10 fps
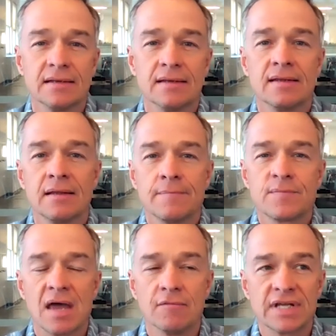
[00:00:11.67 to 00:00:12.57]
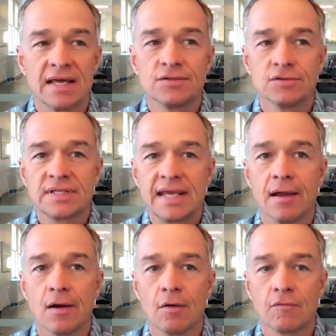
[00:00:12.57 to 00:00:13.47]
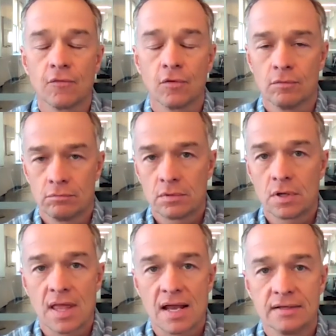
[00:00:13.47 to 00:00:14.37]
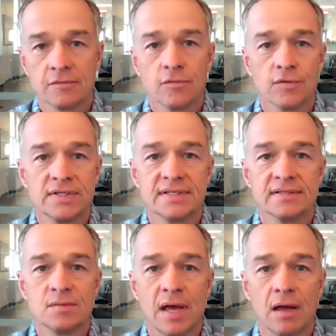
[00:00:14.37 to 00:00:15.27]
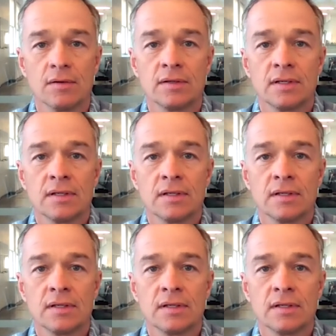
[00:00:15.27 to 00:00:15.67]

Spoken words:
And advertisers care for a lot of different reasons about